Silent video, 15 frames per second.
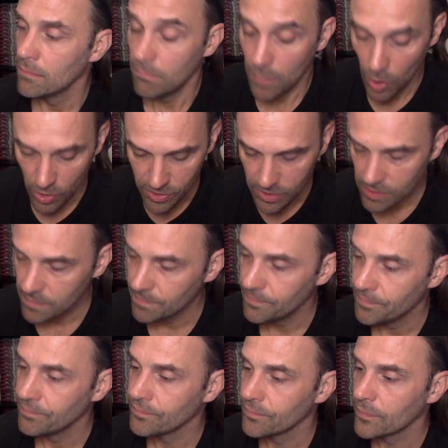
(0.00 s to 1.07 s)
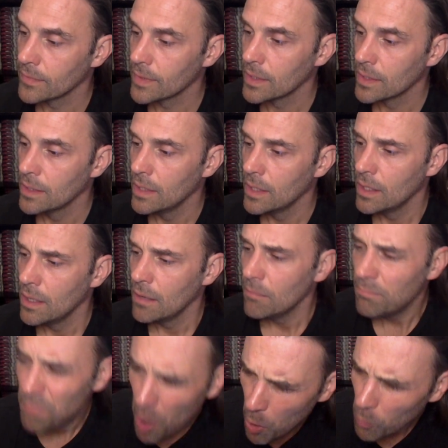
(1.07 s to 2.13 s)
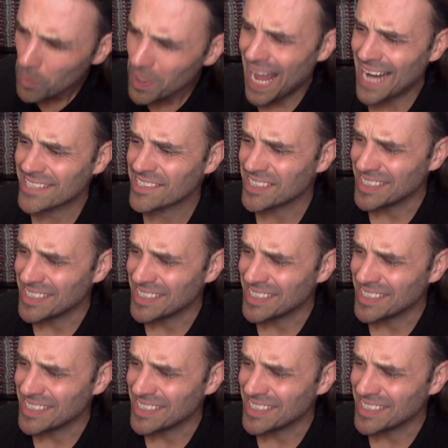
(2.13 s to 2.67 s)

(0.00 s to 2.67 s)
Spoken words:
Moss. Polacks